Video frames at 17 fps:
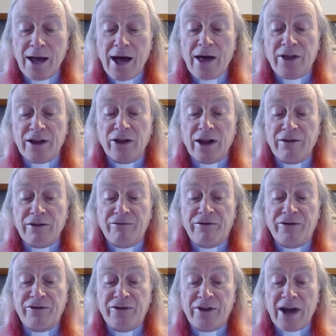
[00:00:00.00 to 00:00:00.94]
They
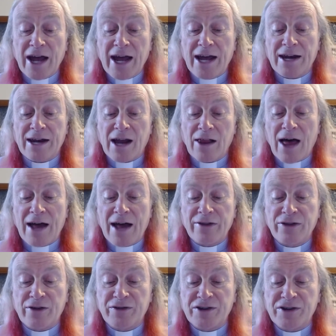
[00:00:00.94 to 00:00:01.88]
lived in a
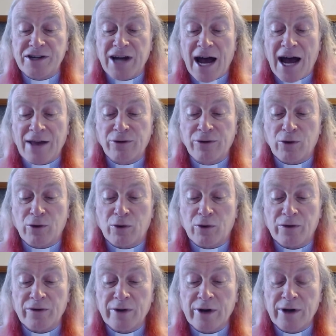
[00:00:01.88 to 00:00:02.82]
land of
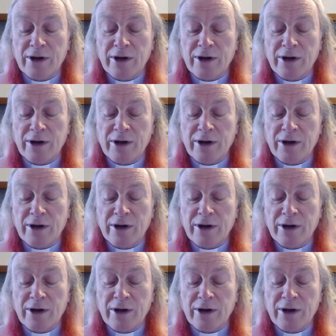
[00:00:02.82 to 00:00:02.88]
shadows,